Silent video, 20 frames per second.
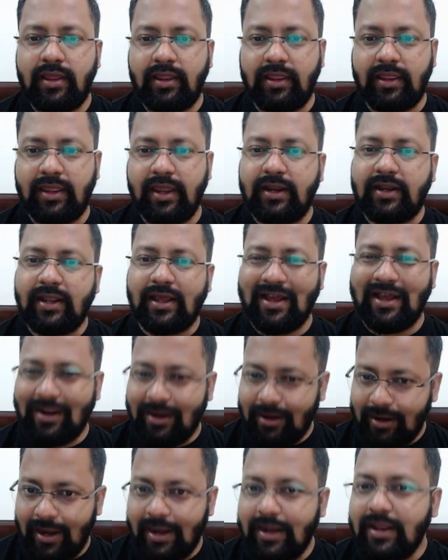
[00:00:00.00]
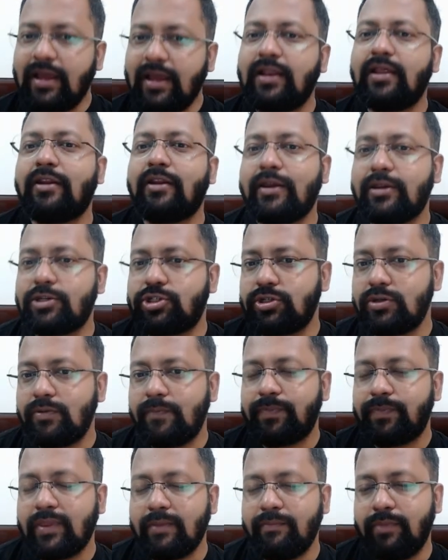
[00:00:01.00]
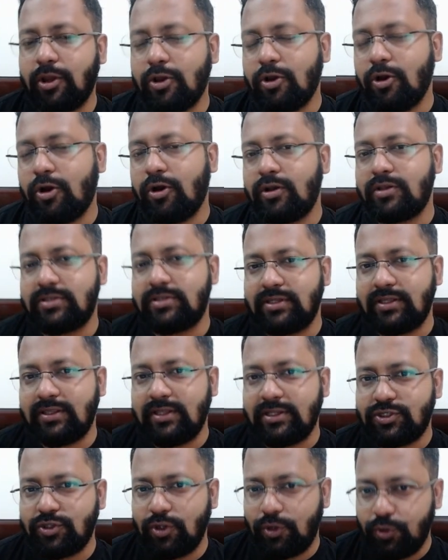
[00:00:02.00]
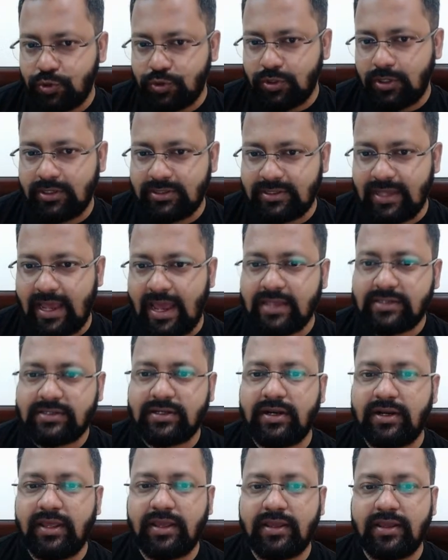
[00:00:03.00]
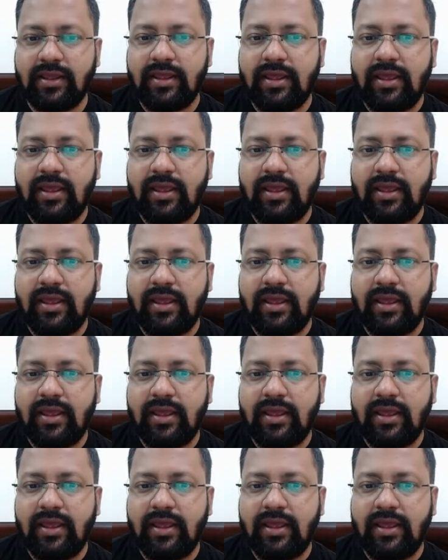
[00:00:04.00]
get a red coloration because the solution is acidic.